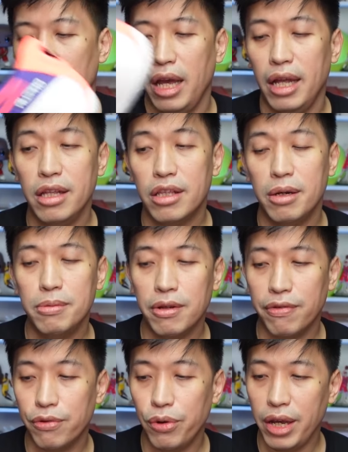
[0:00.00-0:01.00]
And in terms
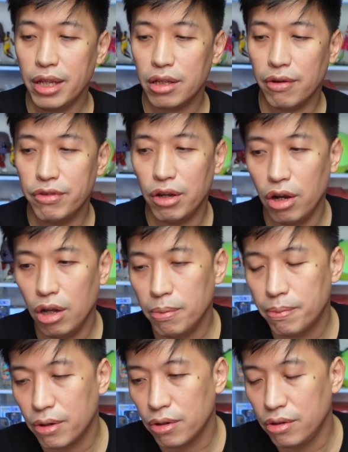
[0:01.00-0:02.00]
of weight of the All
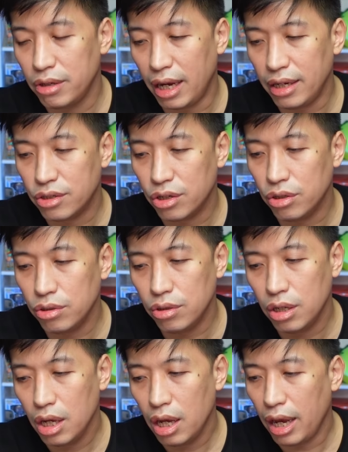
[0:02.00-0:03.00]
Pro Nitro,
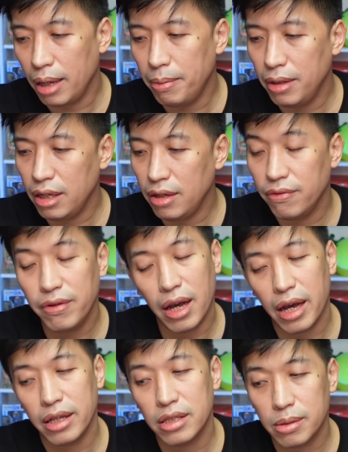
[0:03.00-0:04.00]
I believe,
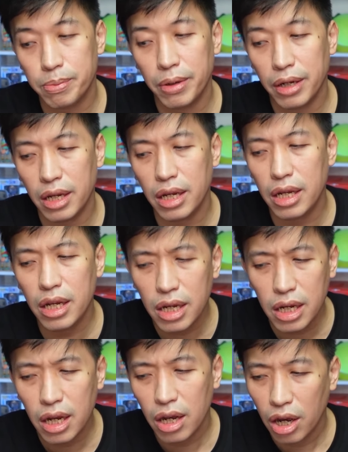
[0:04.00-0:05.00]
yeah, it's
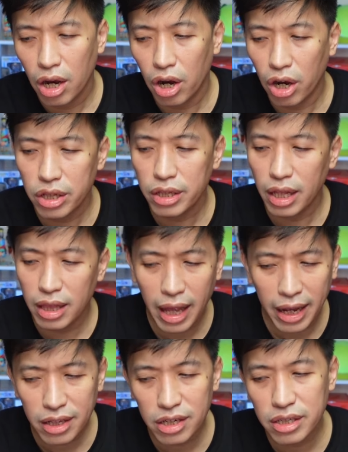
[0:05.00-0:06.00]
pretty on the
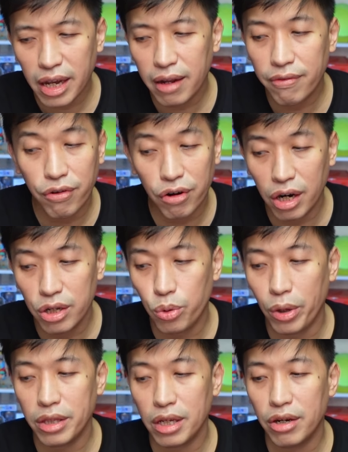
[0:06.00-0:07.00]
lighter side,
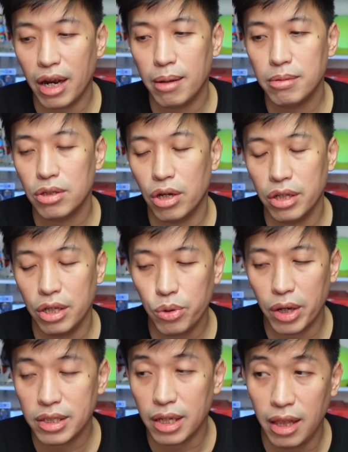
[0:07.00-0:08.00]
420 grams on a
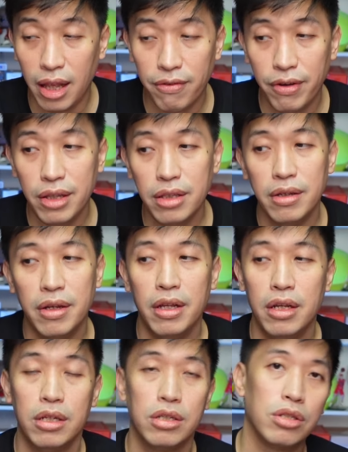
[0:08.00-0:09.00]
US 11.
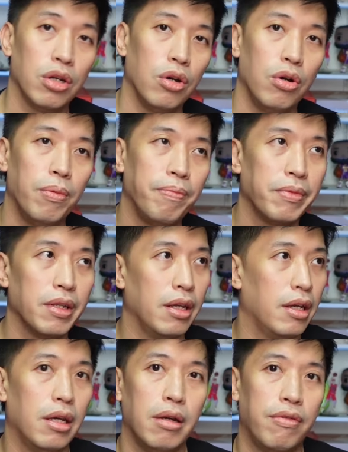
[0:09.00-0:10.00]
So
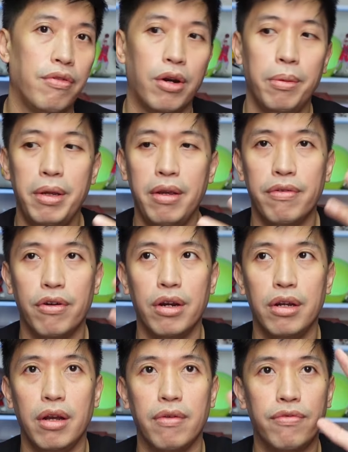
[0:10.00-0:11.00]
for me,
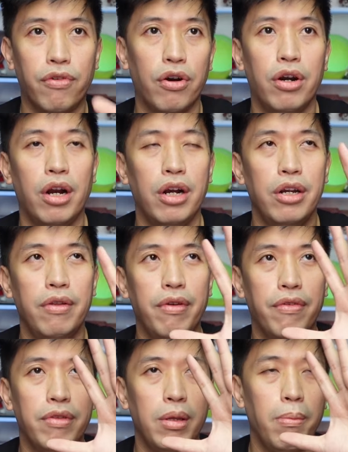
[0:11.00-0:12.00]
for a
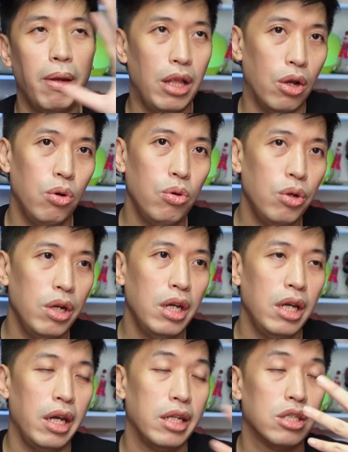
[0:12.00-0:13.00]
450 below,
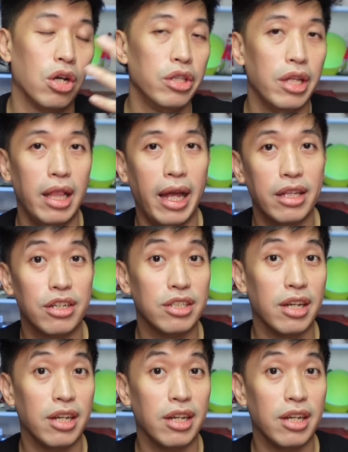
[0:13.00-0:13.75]
it's on the lighter